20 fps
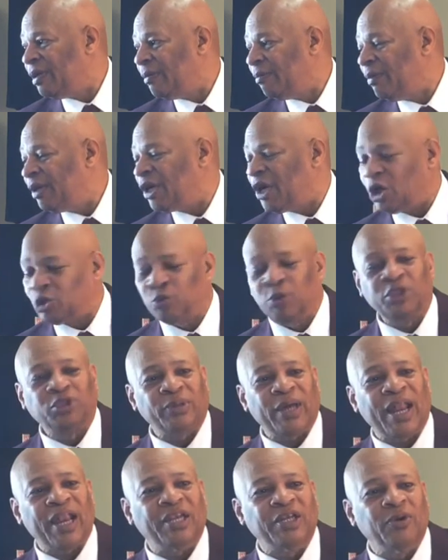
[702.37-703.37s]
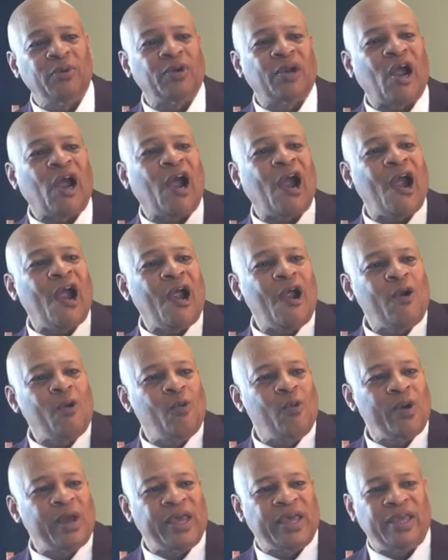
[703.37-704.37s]
Because we tried to do it our
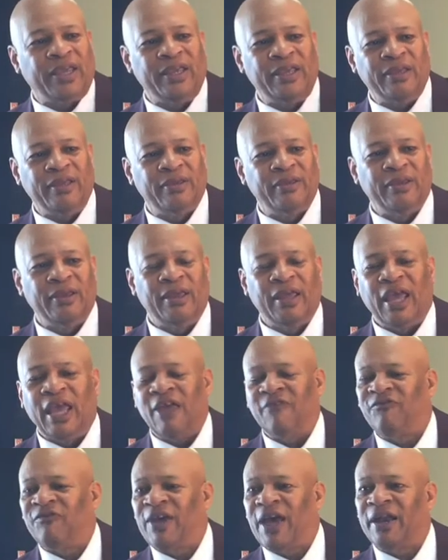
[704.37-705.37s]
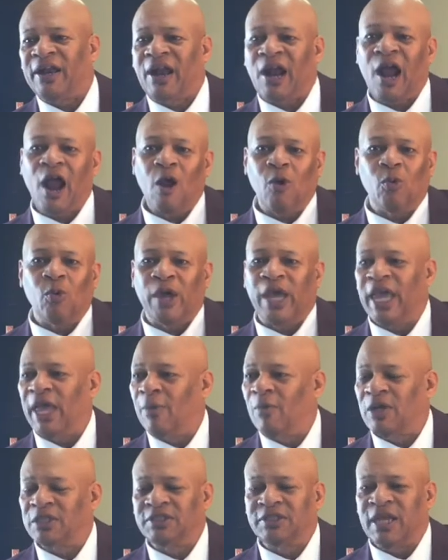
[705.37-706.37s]
way and found our way
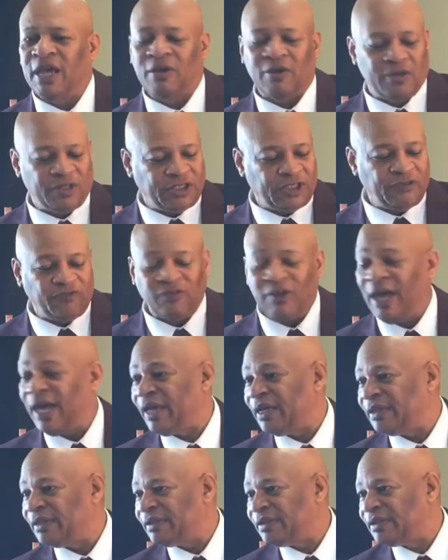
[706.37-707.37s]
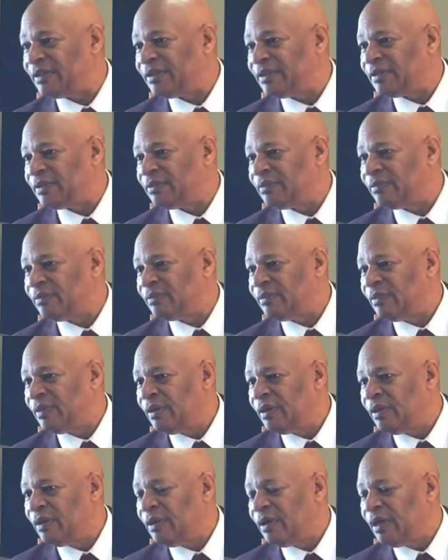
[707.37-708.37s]
was not going to suffice. Amen.
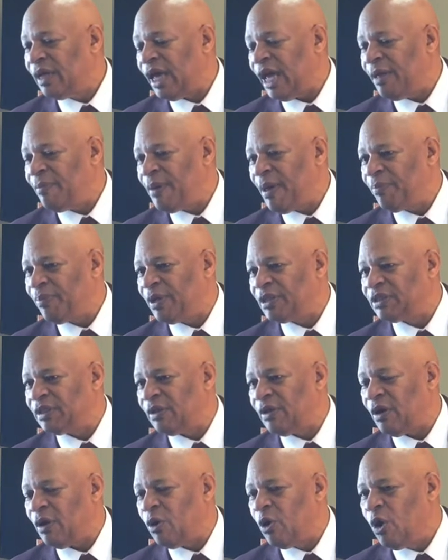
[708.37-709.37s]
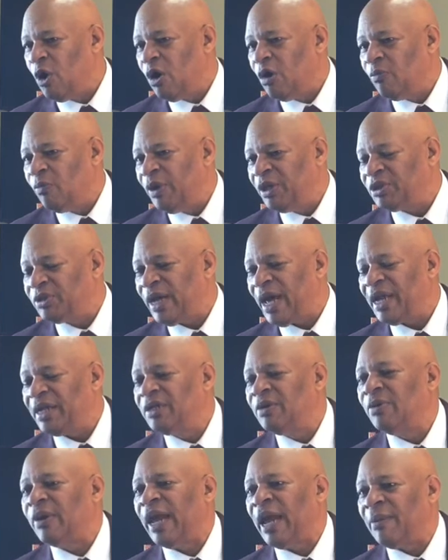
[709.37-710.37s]
Amen. Praise the Lord. We tried
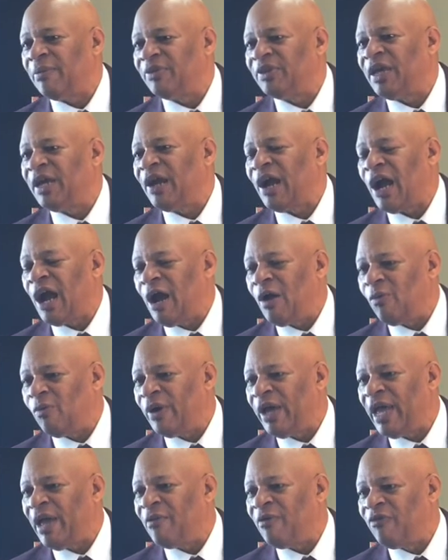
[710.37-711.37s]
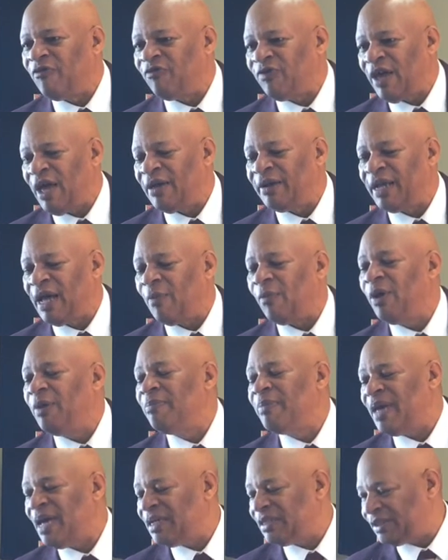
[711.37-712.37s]
to do everything our way and we found out we
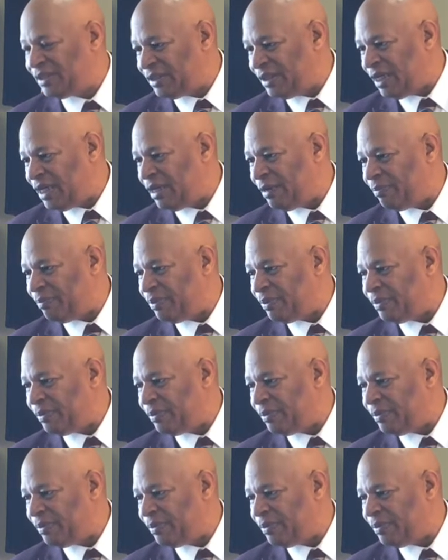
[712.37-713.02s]
messed up.